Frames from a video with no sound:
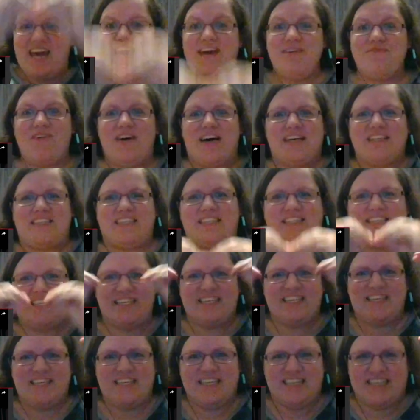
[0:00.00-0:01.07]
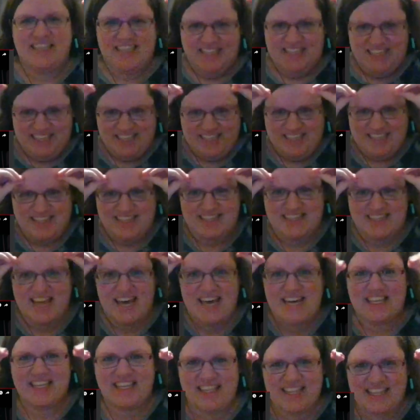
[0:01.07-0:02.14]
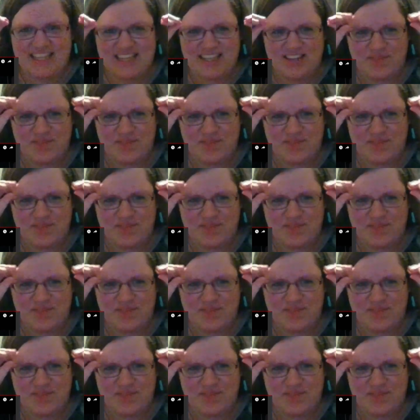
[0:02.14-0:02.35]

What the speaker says: I like this cake. It's cute.